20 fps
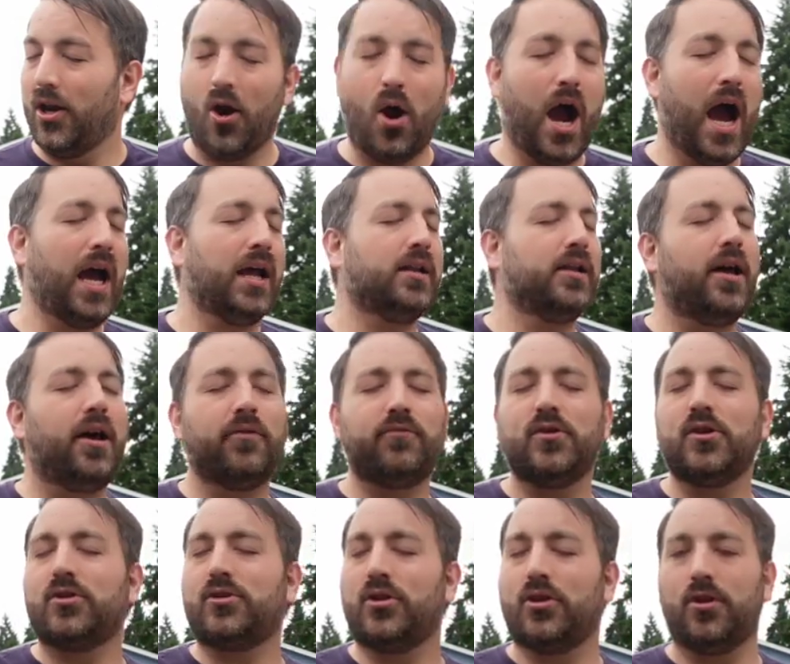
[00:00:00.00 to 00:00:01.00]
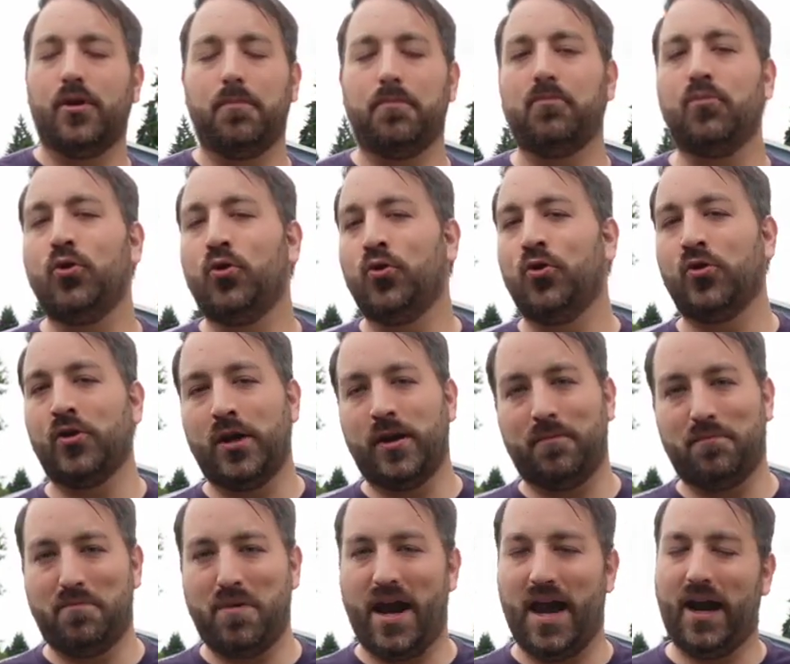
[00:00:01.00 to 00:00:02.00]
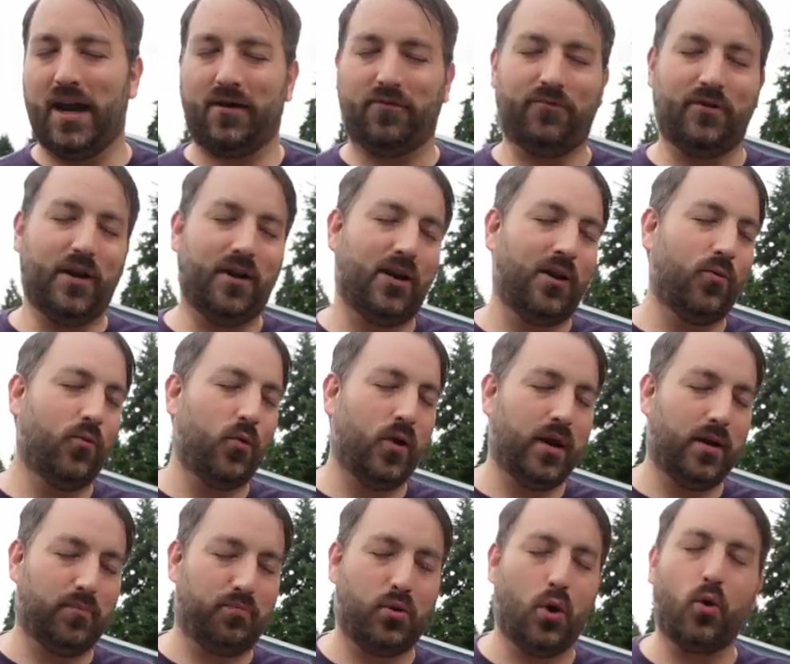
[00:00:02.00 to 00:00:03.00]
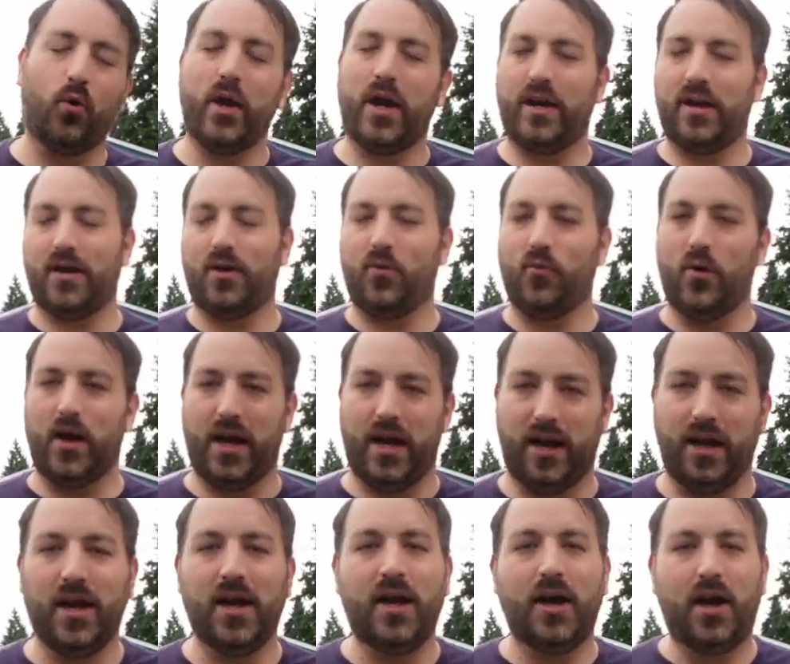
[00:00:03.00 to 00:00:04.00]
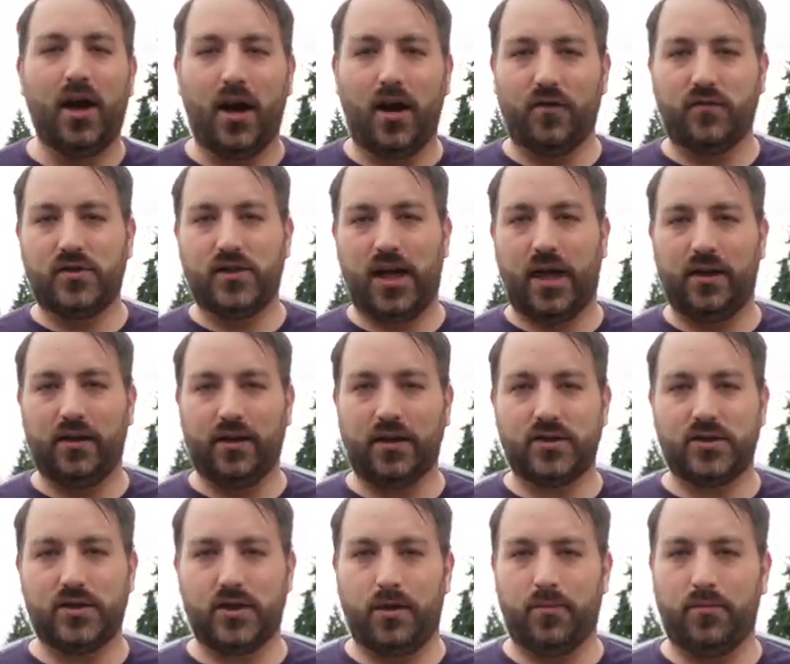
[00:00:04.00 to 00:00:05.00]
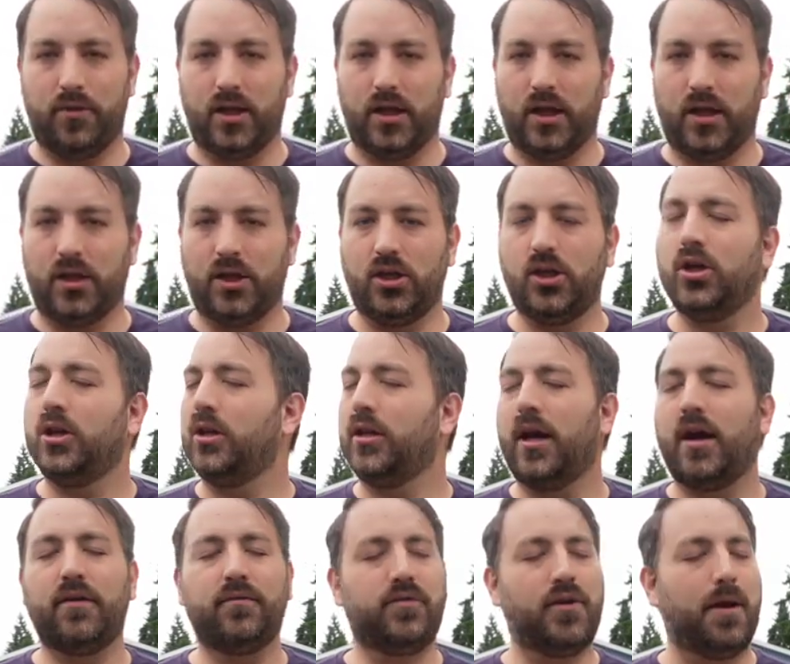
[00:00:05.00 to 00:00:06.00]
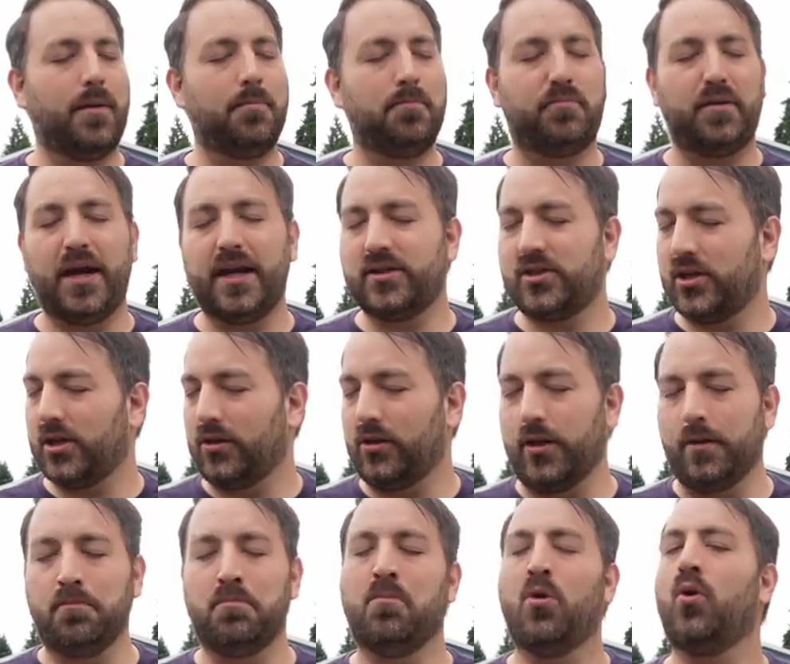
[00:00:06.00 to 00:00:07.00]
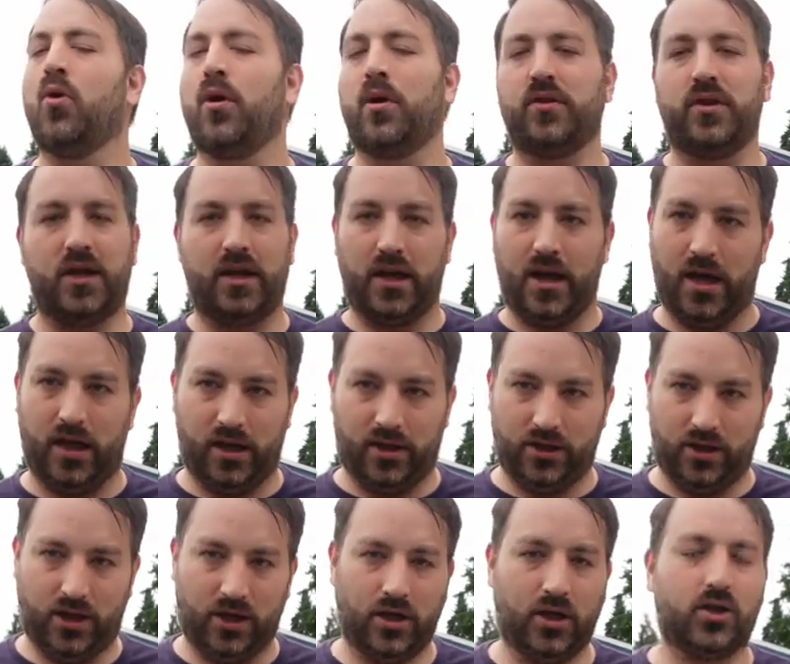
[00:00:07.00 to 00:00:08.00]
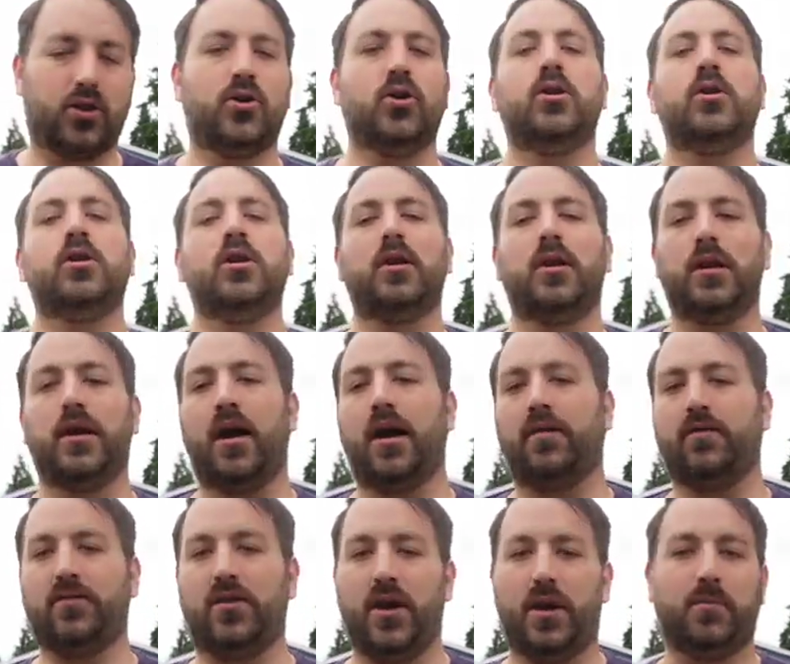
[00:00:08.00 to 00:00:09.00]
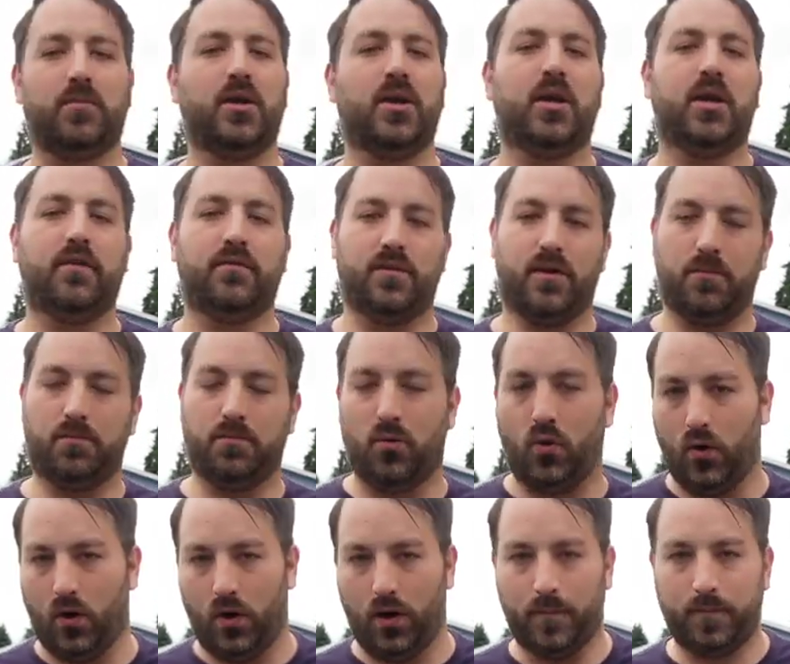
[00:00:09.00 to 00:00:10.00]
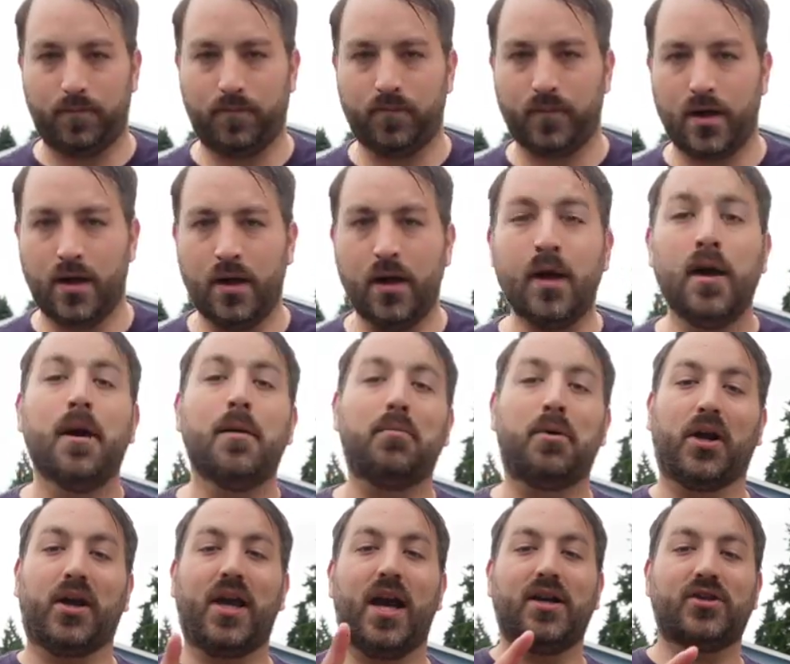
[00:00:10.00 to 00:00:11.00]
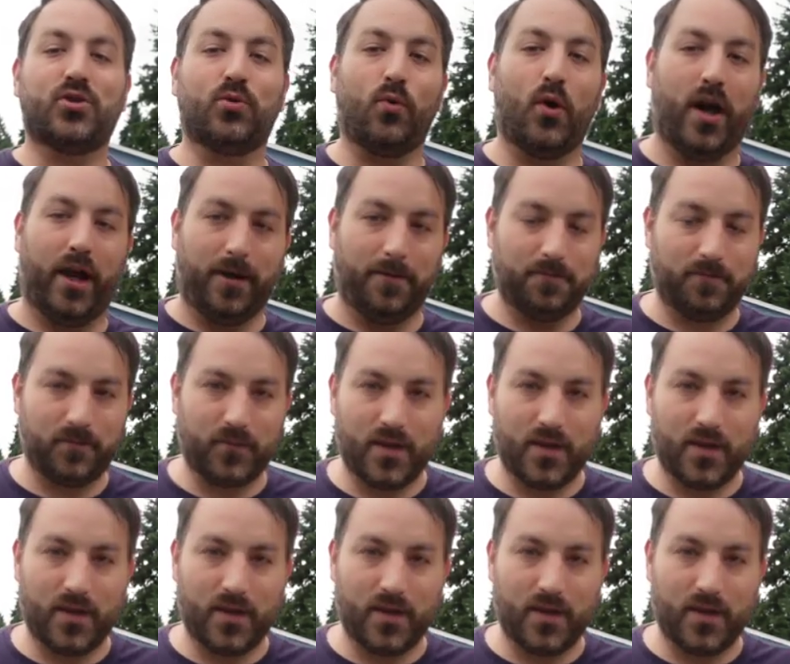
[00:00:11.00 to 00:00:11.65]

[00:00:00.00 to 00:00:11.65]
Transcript: you know, "I love you to the moon and back," very poetic way of telling somebody you love them basically more than anything. You couldn't love them even more. But guess what?